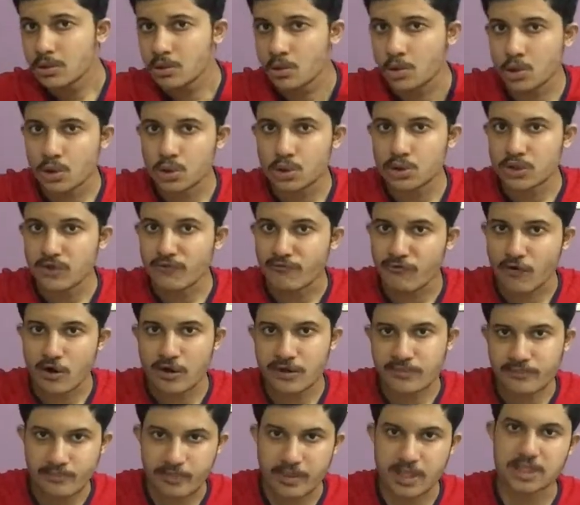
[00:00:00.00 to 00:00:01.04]
go to the
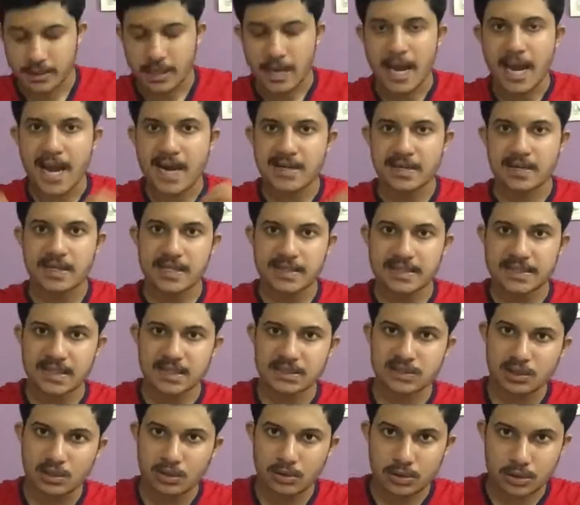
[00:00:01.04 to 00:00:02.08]
foreign place, and it
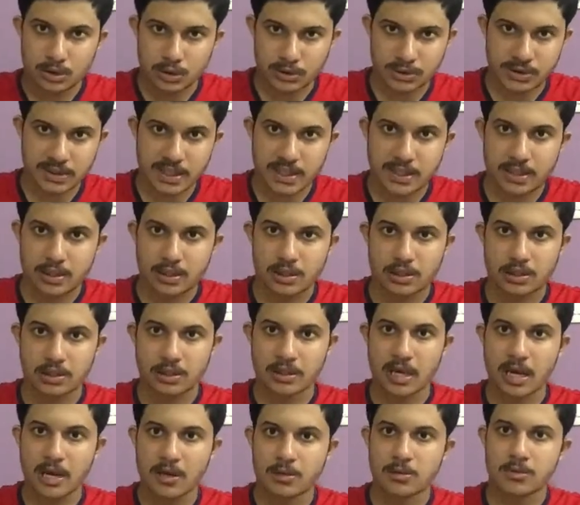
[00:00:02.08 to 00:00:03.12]
also shows that
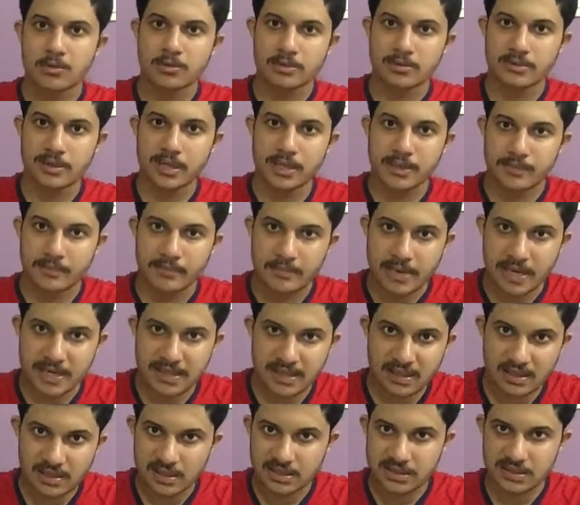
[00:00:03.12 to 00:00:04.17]
here that
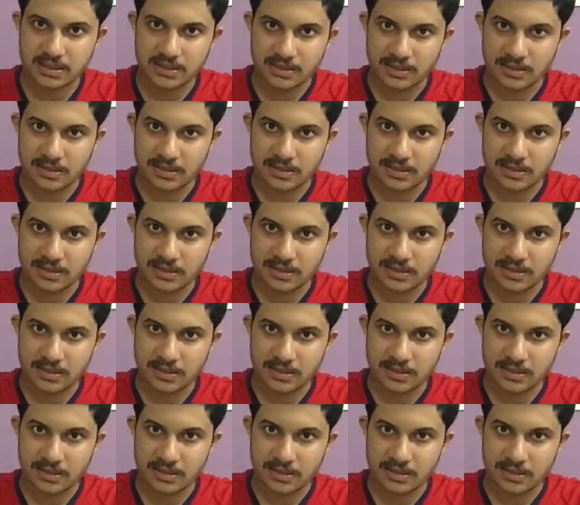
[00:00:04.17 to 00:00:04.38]
materialistic